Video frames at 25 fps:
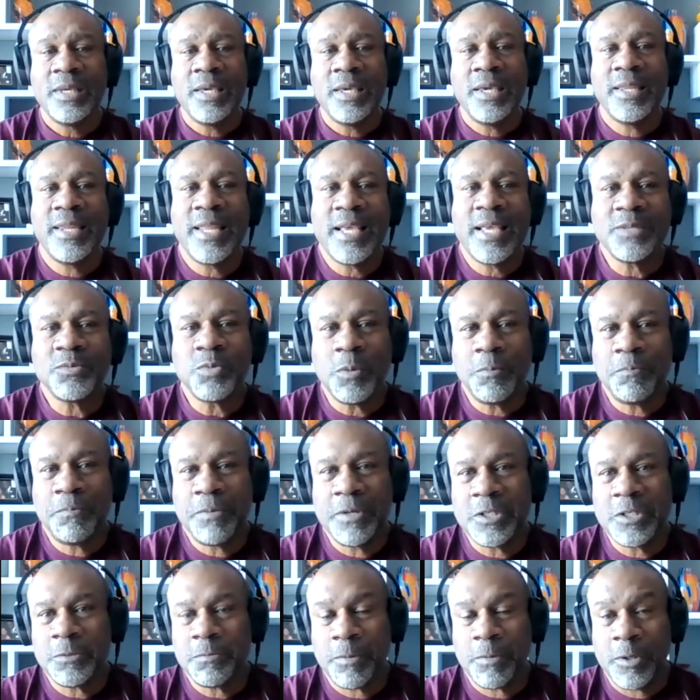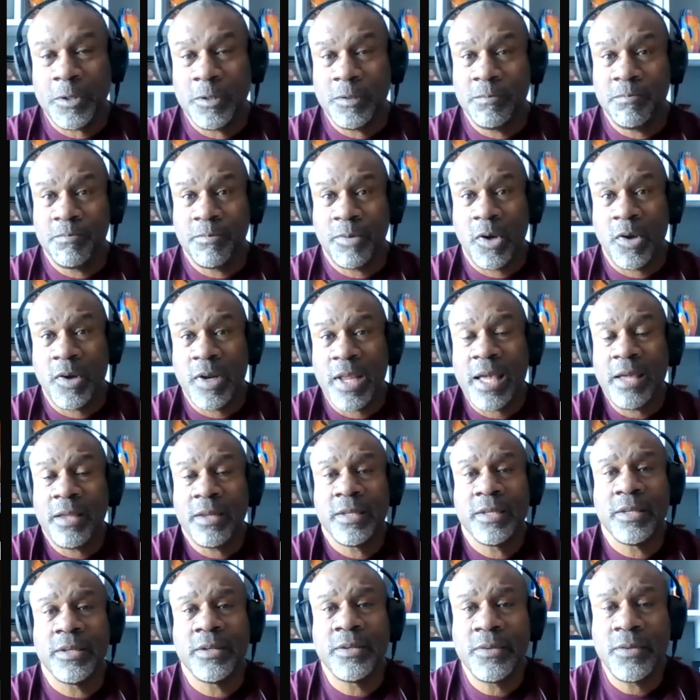And that's what Pittsburgh brought out.
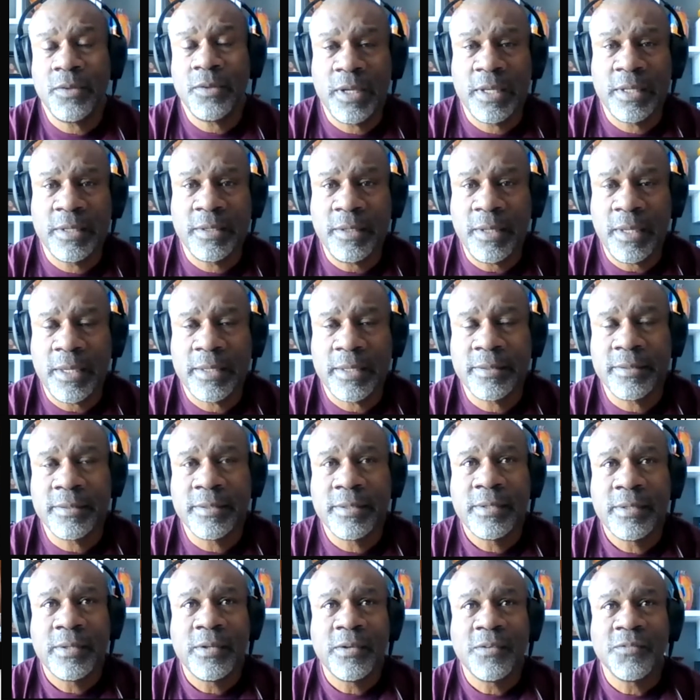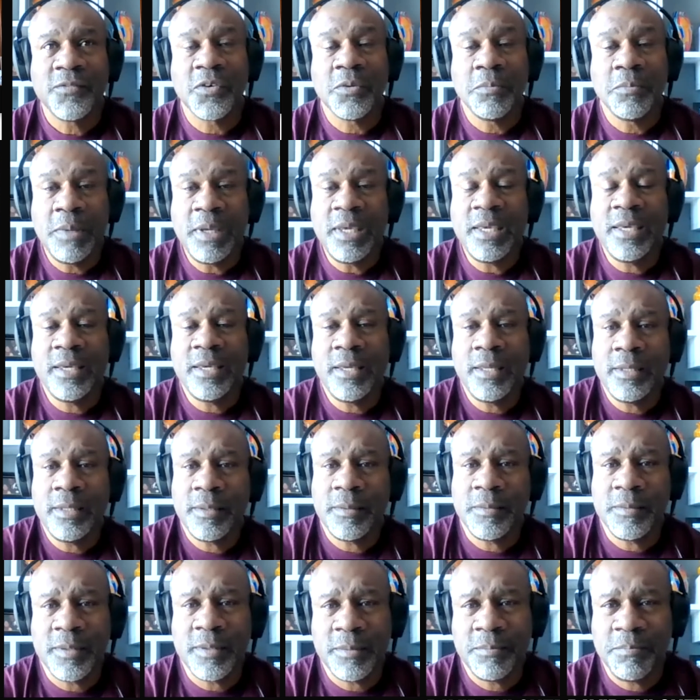And for me,
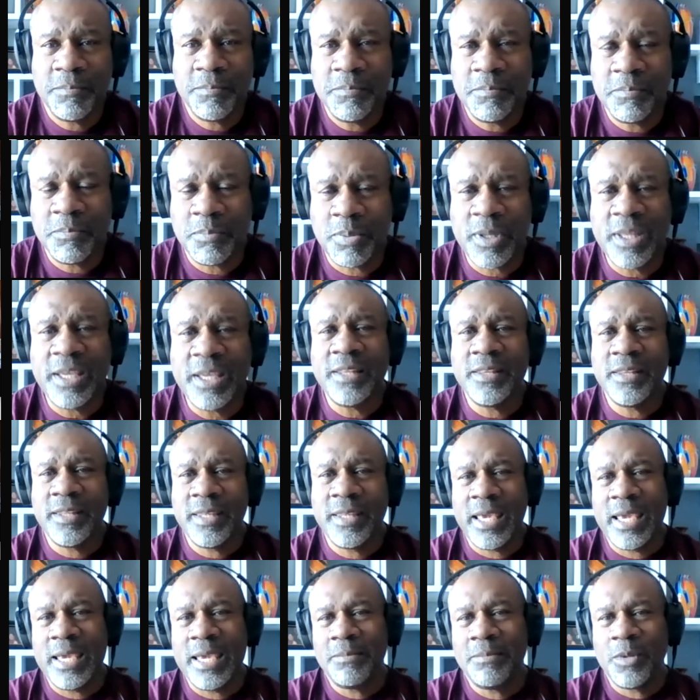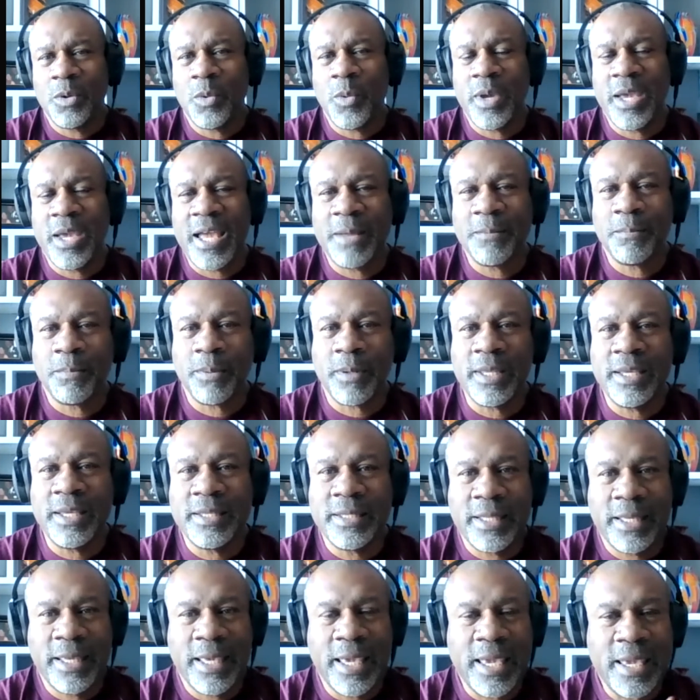the playing the game the way I played
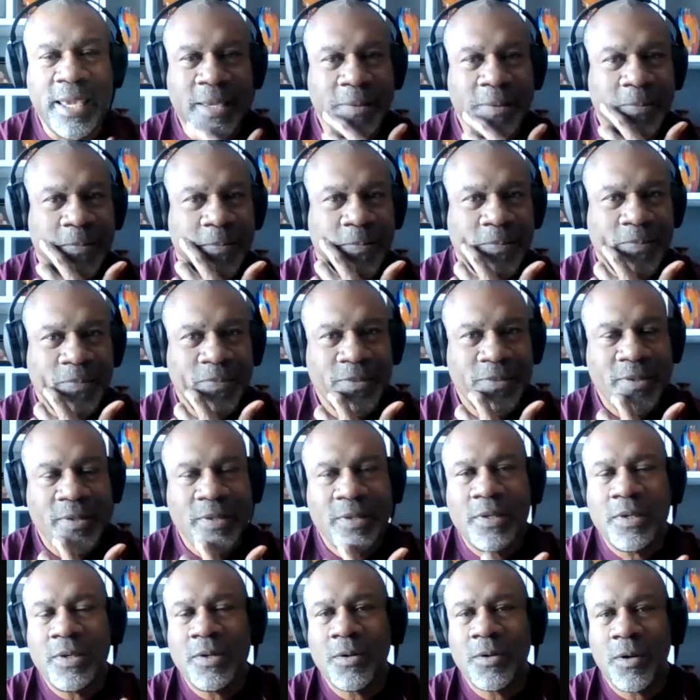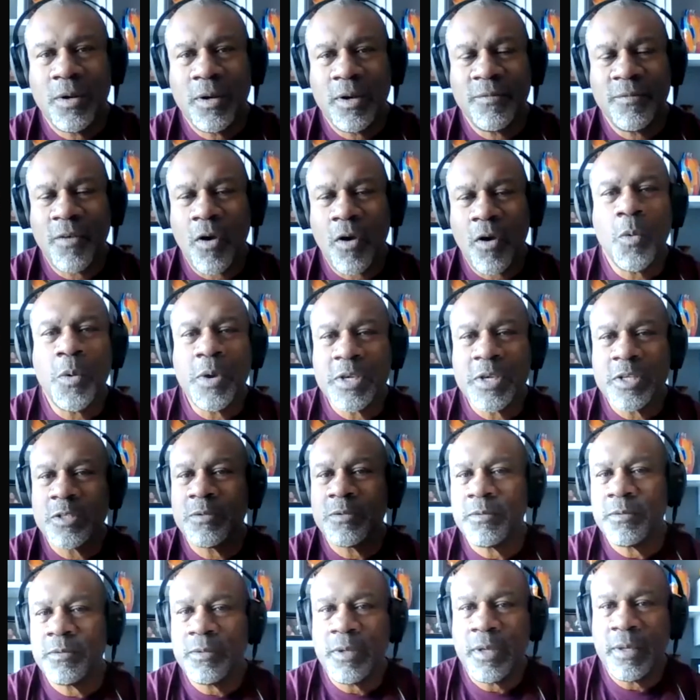the game, I've
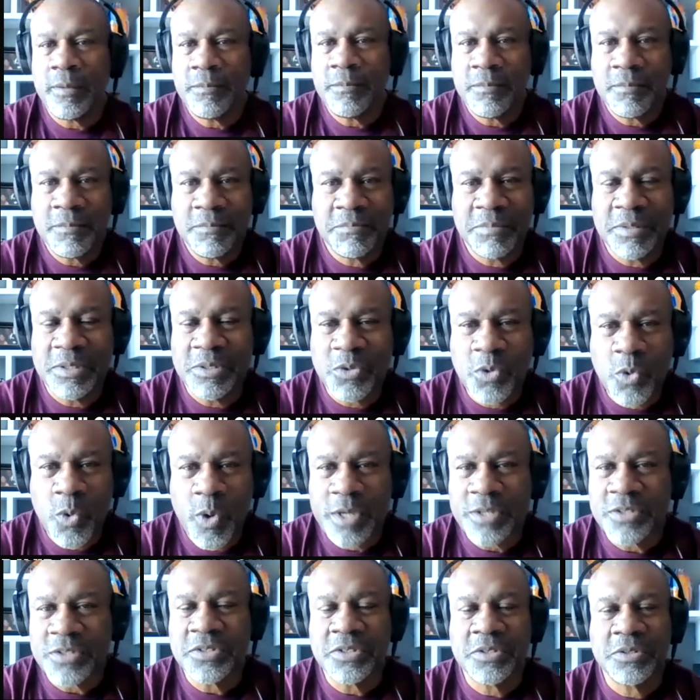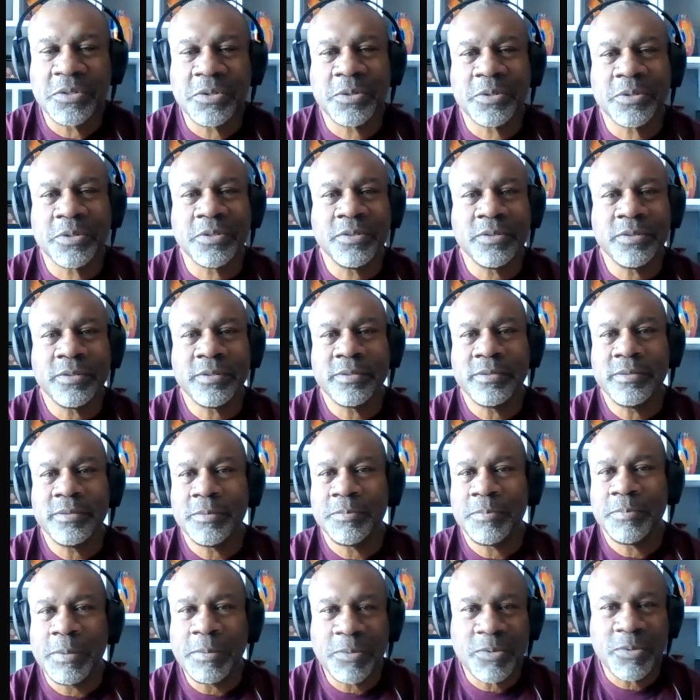always been questioned, or
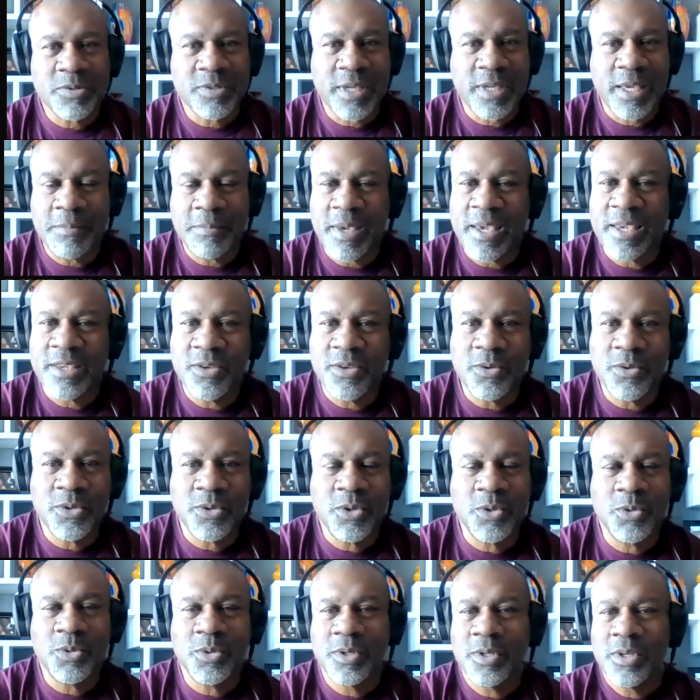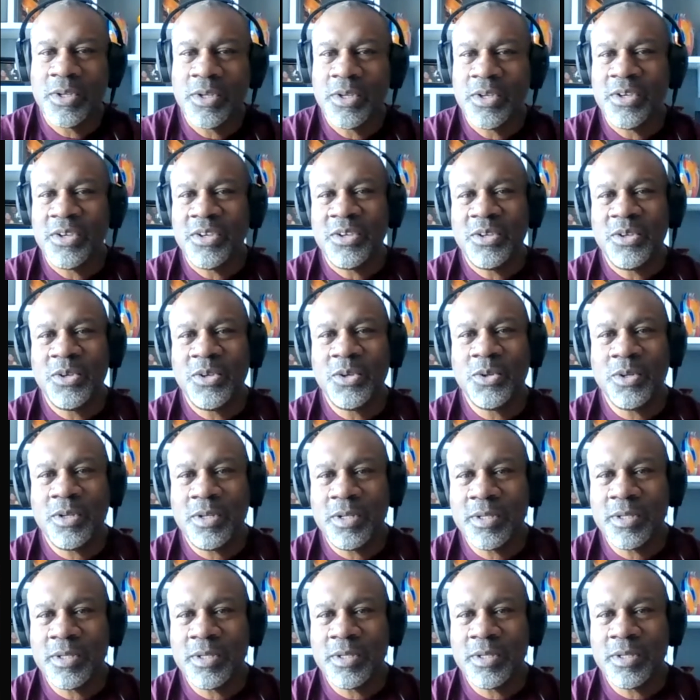people say, man, you
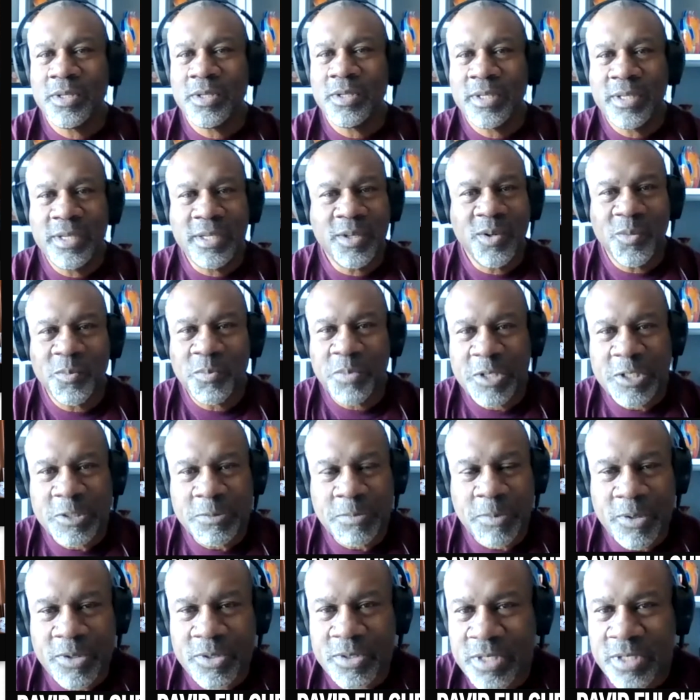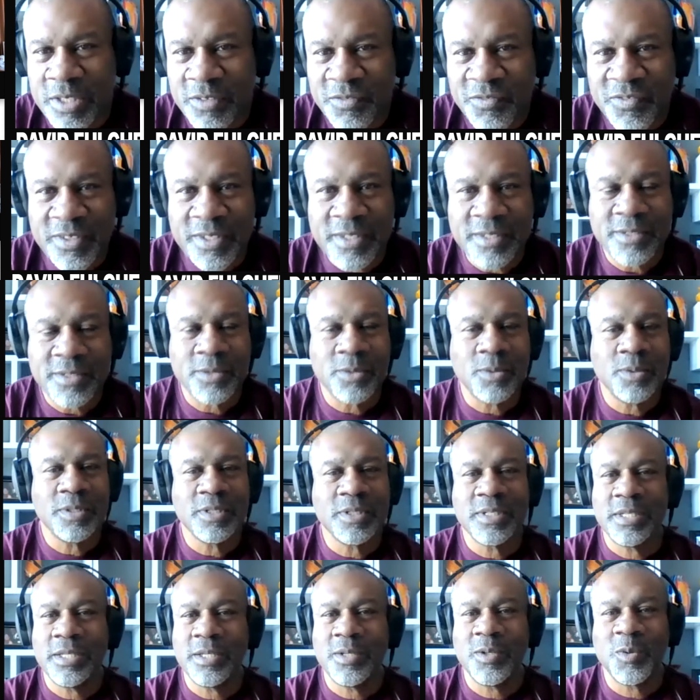look good on Pittsburgh's defense. You
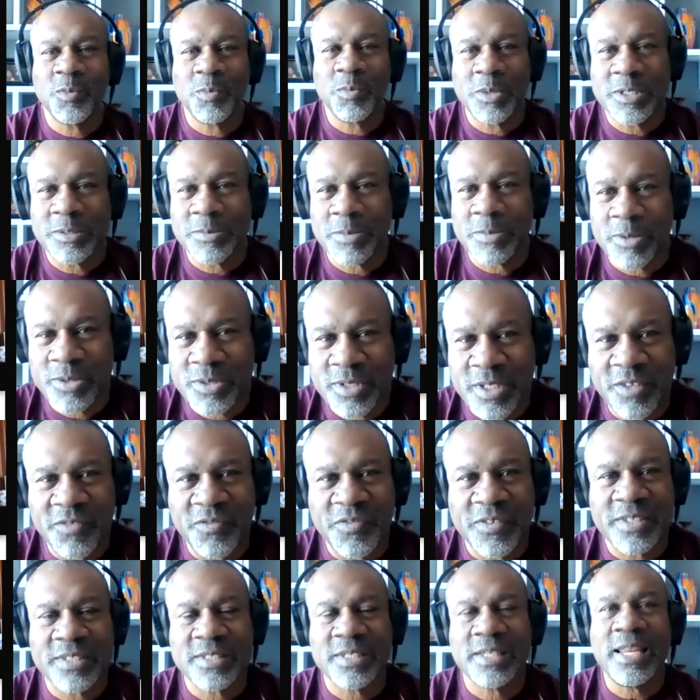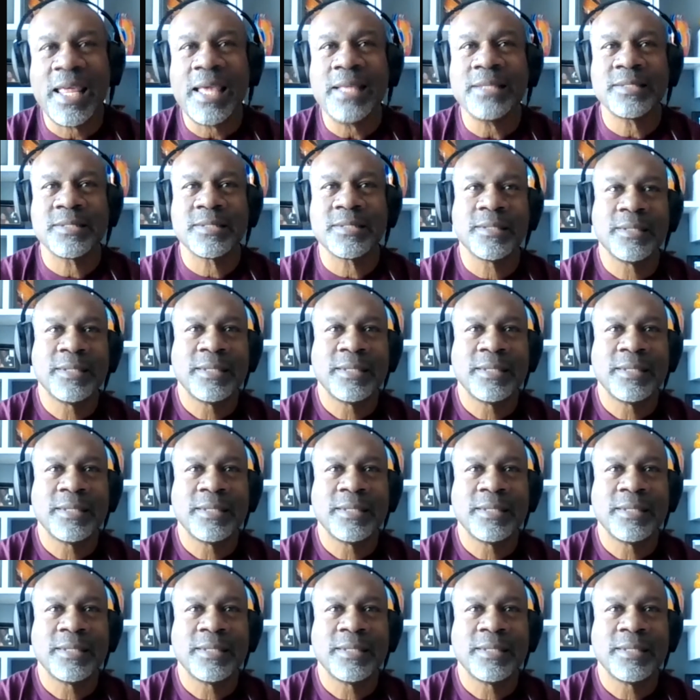look good on Pittsburgh's defense. And that's